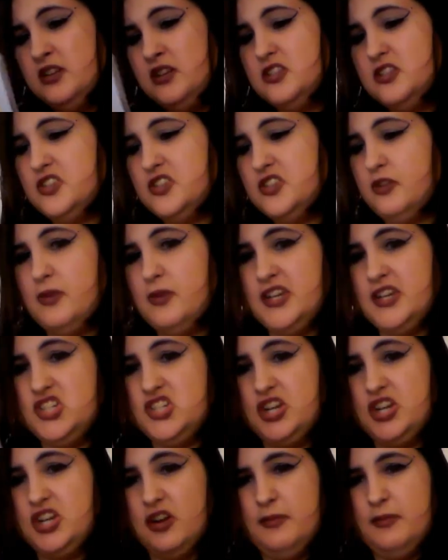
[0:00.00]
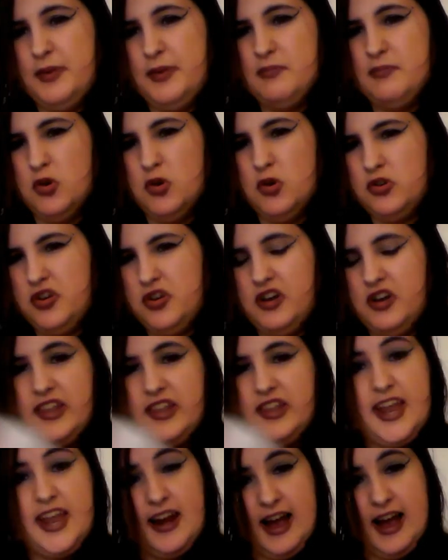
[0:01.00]
So when she got a bit more
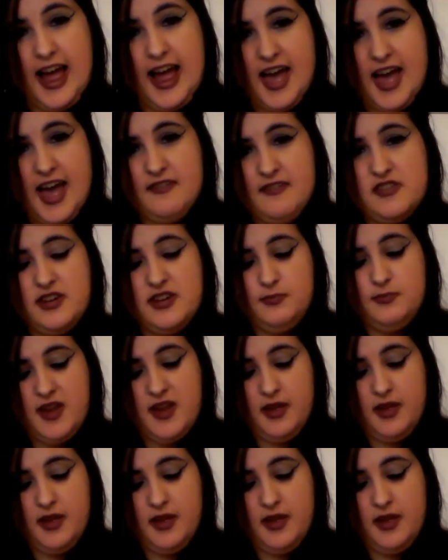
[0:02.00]
girly, and I haven't